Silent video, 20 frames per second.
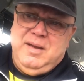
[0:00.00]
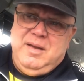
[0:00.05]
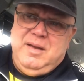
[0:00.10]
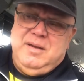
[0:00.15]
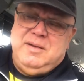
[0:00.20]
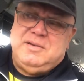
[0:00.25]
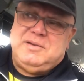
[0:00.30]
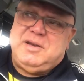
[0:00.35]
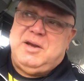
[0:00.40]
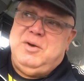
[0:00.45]

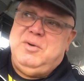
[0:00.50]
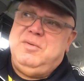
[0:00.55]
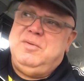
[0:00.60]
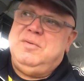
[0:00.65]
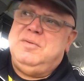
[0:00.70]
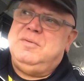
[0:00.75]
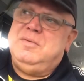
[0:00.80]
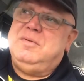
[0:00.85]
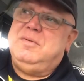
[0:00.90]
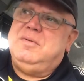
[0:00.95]
So
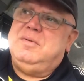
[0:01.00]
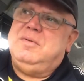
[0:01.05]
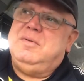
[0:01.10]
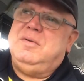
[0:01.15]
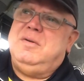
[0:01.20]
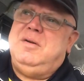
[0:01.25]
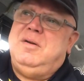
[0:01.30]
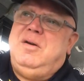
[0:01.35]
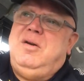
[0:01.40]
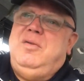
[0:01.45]

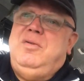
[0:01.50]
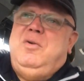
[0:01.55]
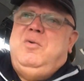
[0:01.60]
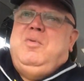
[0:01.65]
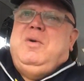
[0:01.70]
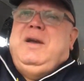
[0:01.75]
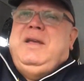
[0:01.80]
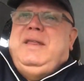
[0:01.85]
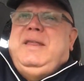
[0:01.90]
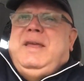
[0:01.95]
on the
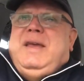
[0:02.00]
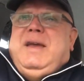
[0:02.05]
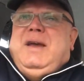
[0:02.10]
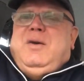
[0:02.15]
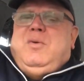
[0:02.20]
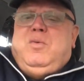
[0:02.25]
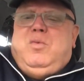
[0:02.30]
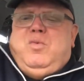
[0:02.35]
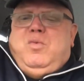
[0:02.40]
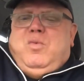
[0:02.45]
way
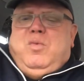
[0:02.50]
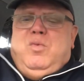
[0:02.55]
there,